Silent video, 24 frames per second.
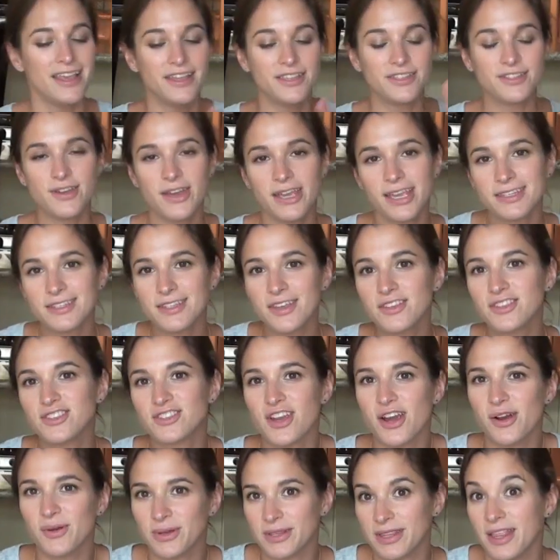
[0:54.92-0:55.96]
So I guess I'll
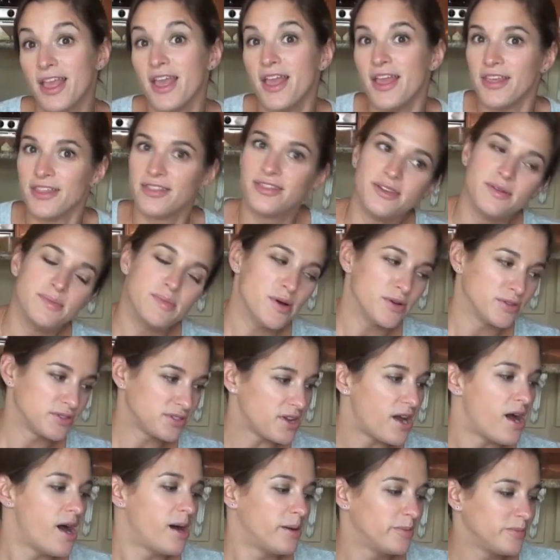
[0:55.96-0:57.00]
start with the
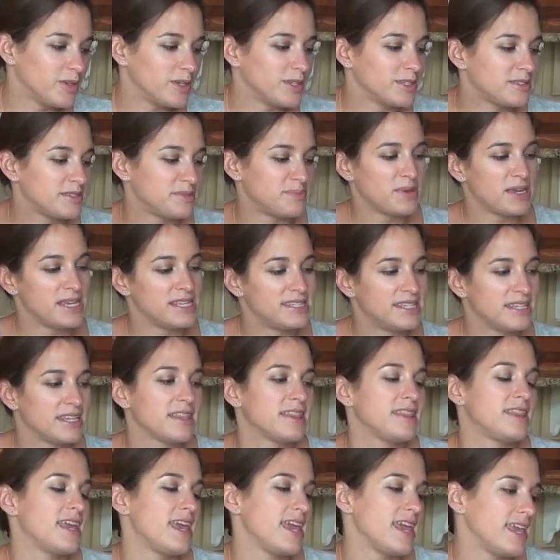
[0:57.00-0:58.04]
most obvious
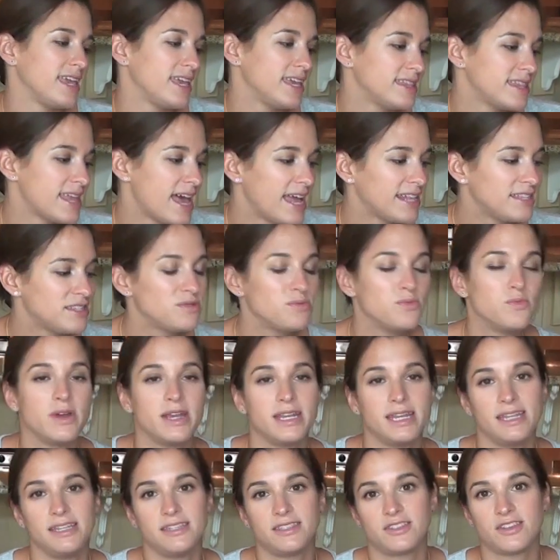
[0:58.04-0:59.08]
basic thing, and that's
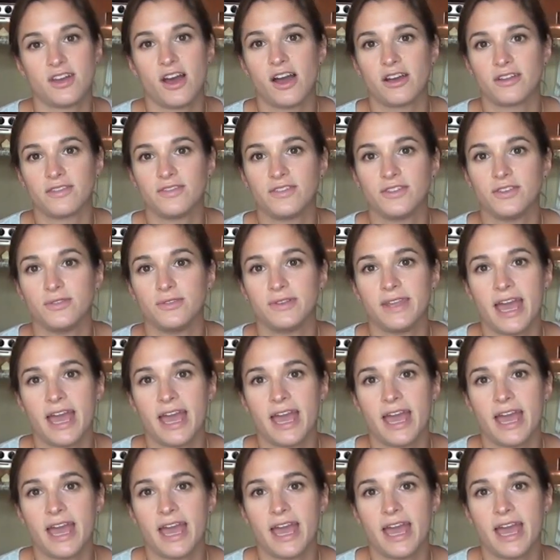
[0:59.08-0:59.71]
Winnie's dog food.